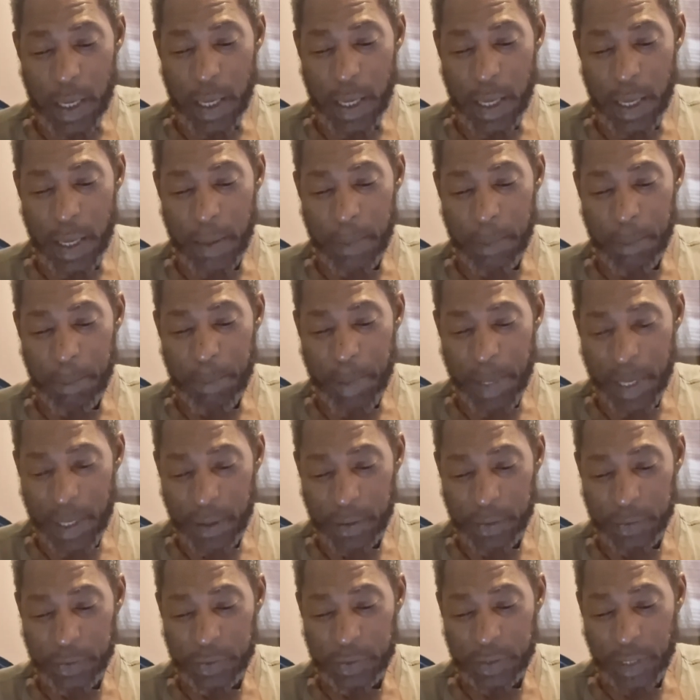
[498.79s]
And
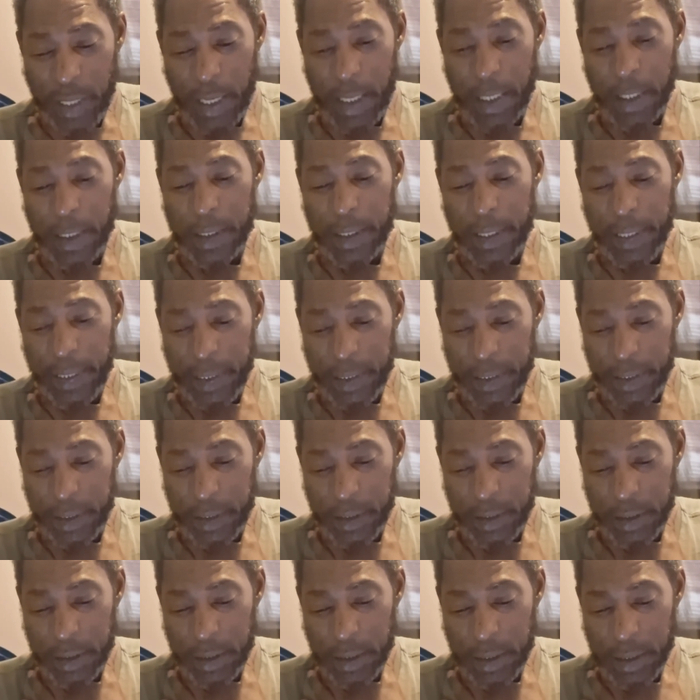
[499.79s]
Bezalel,